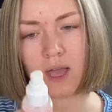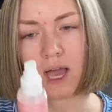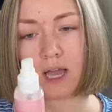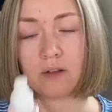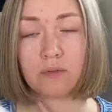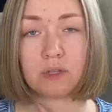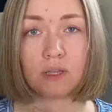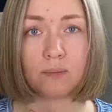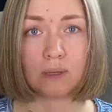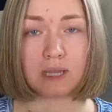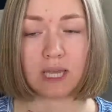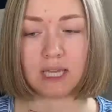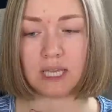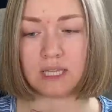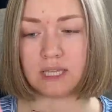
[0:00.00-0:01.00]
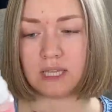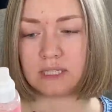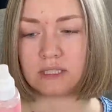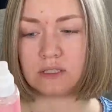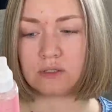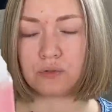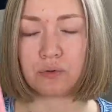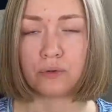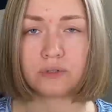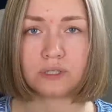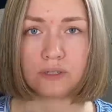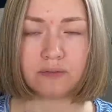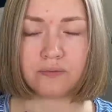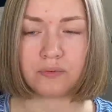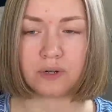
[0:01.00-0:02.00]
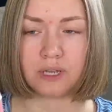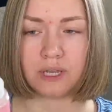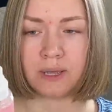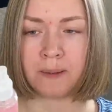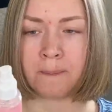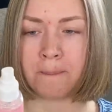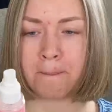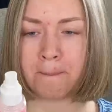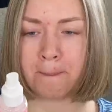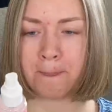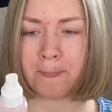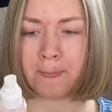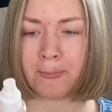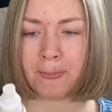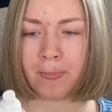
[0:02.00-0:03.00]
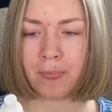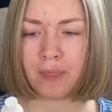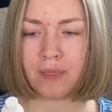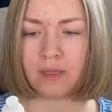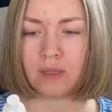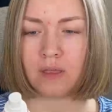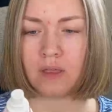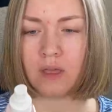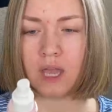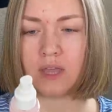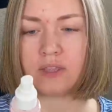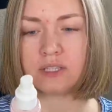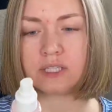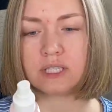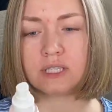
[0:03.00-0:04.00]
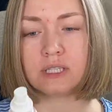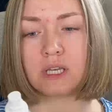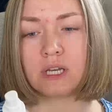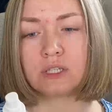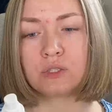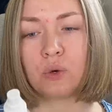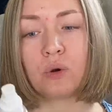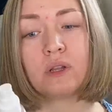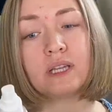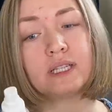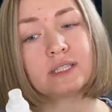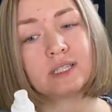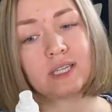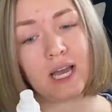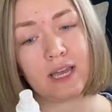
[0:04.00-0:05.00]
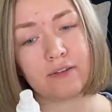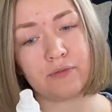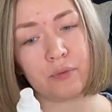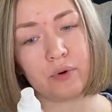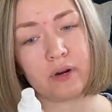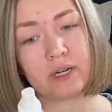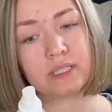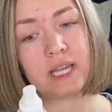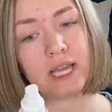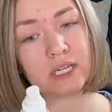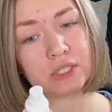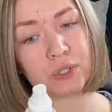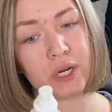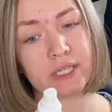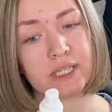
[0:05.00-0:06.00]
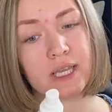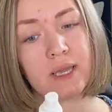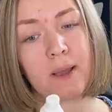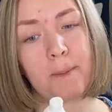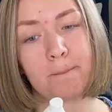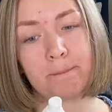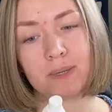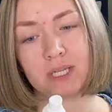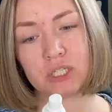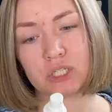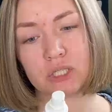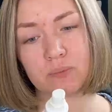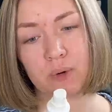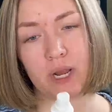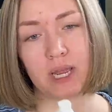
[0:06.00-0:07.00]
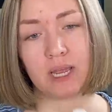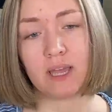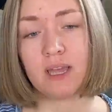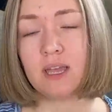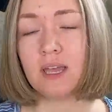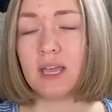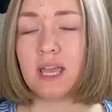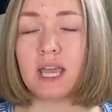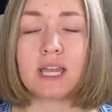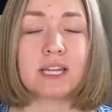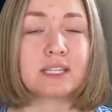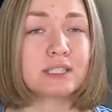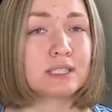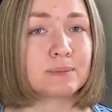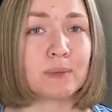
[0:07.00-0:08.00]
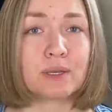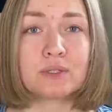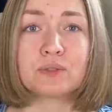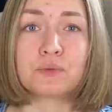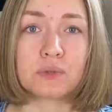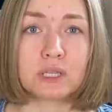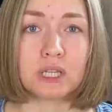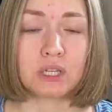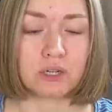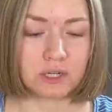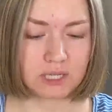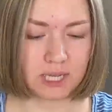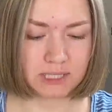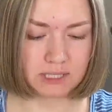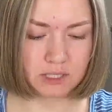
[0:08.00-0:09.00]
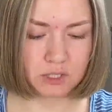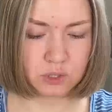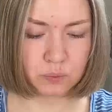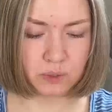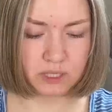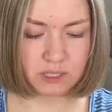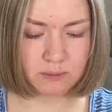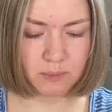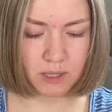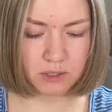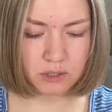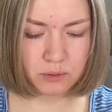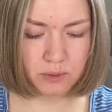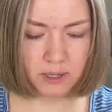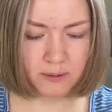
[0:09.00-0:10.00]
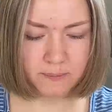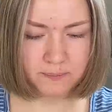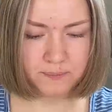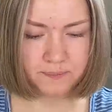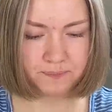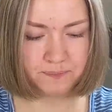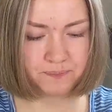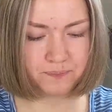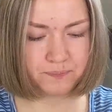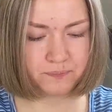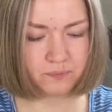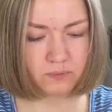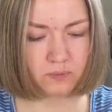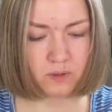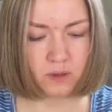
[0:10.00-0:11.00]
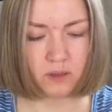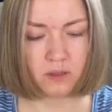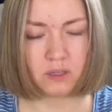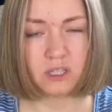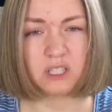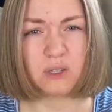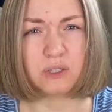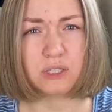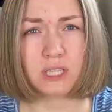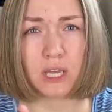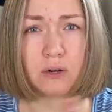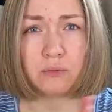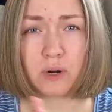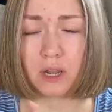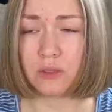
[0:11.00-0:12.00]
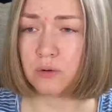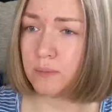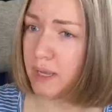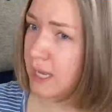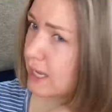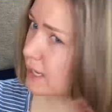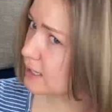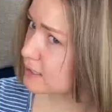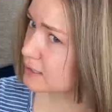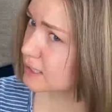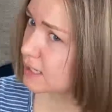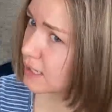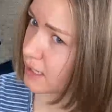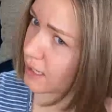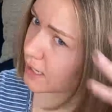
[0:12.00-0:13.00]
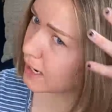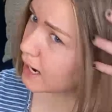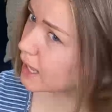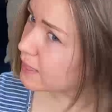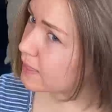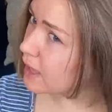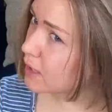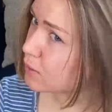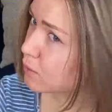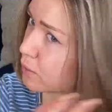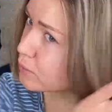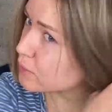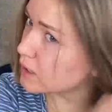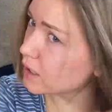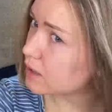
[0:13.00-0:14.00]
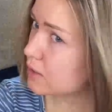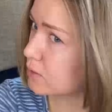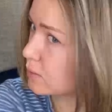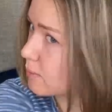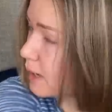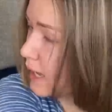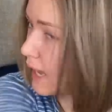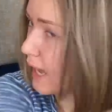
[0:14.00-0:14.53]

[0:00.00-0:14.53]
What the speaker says: I've really been liking this. It's cruelty free. This is the Totally to Die For Texturizing Beach Spray, and it smells really good. It has a sweet smell to it. So I'll just kind of run it through my hands and then run it through my